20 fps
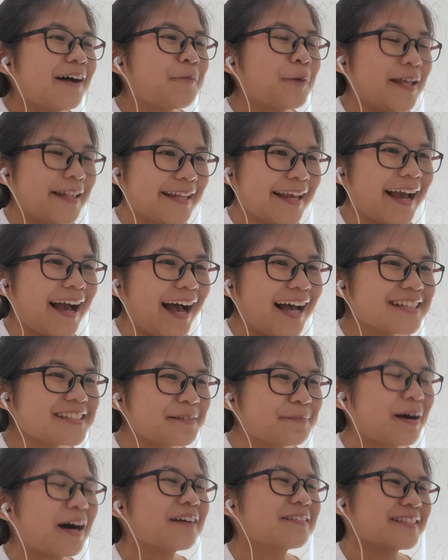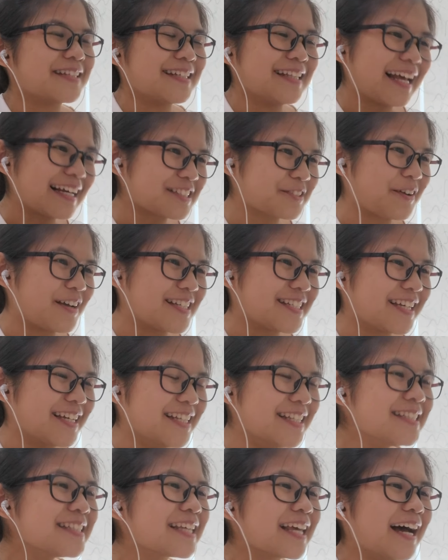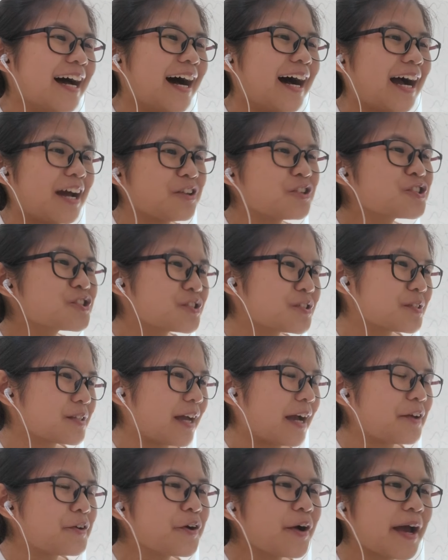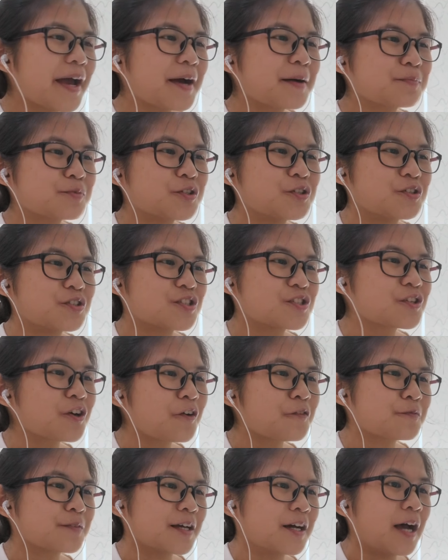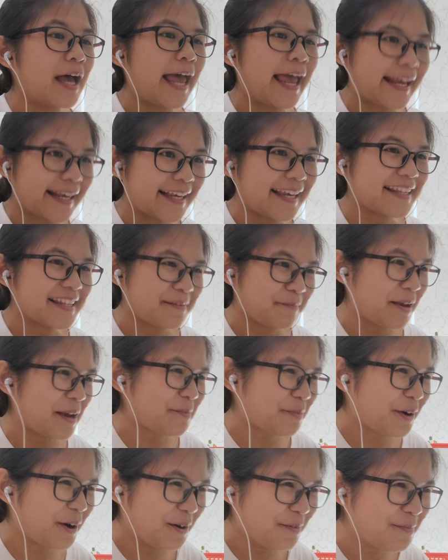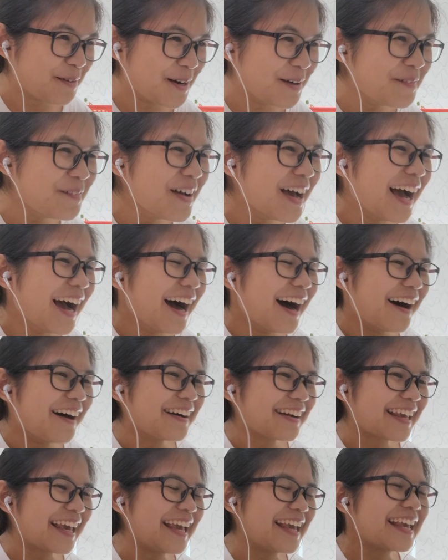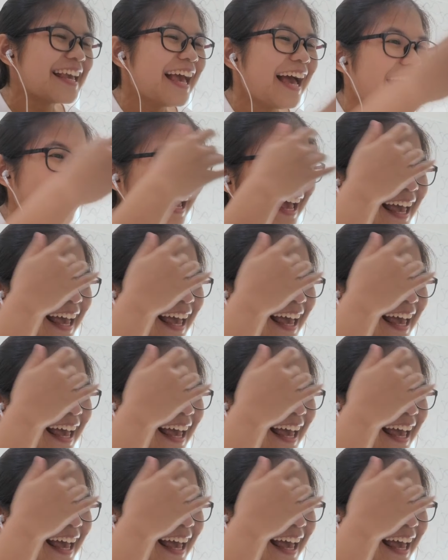when they are asked about the last questions, are you helped to solve the academic problem? Okay,